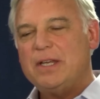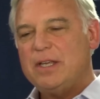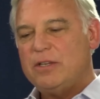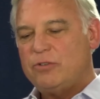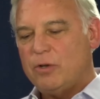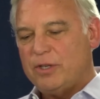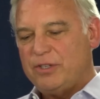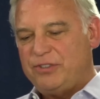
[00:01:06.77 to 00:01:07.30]

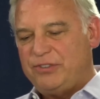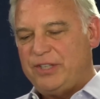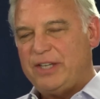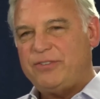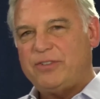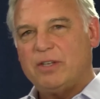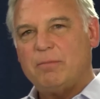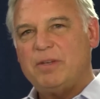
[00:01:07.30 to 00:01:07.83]
So a
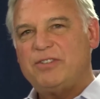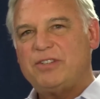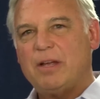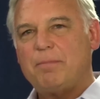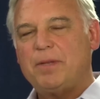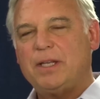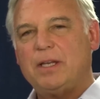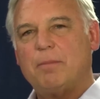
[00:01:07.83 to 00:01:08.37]
system is
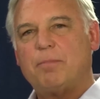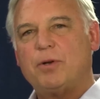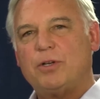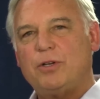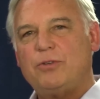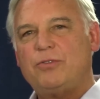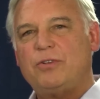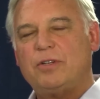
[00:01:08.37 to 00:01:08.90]
something that
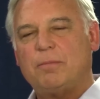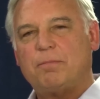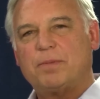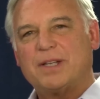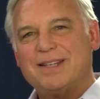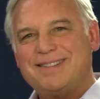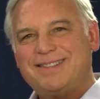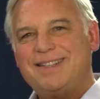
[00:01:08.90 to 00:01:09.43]
produces a
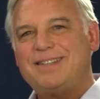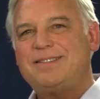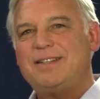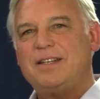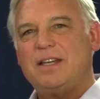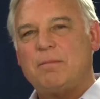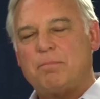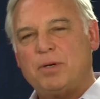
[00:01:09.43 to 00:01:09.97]

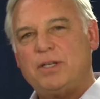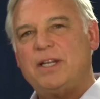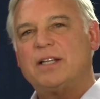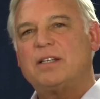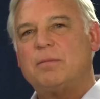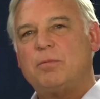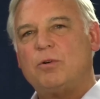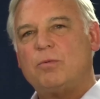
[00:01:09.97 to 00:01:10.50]
consistent and
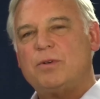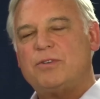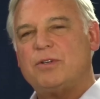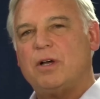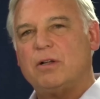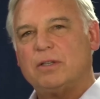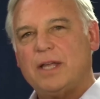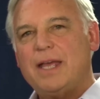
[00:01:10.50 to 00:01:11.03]
predictable
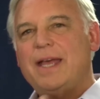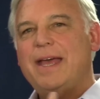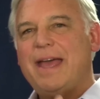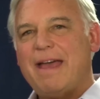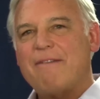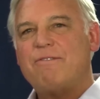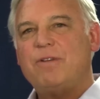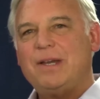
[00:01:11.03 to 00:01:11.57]
result
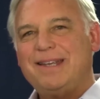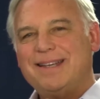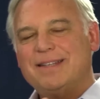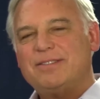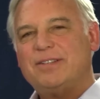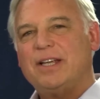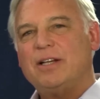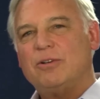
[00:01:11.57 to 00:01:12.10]
every
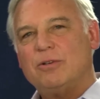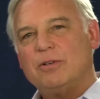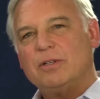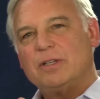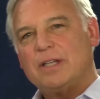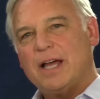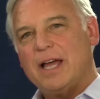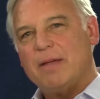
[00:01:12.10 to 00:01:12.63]
single
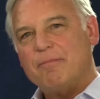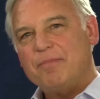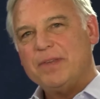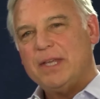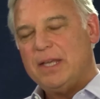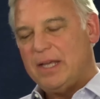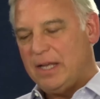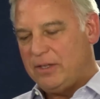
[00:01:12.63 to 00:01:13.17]
time.
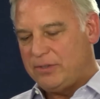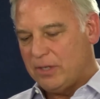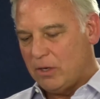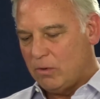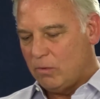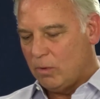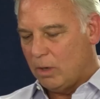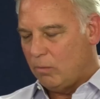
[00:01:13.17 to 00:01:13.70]
And
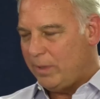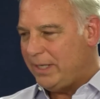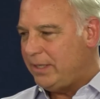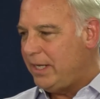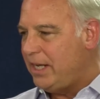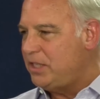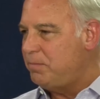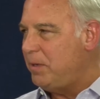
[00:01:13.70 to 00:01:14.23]
so what we
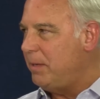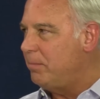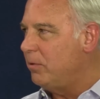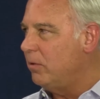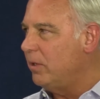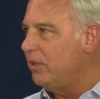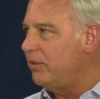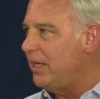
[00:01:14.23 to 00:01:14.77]
teach
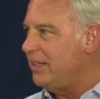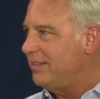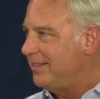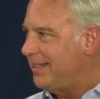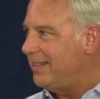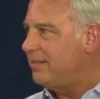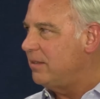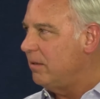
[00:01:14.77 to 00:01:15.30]
people is a
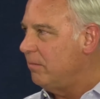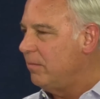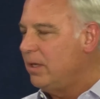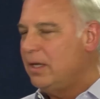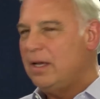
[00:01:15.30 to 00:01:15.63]
system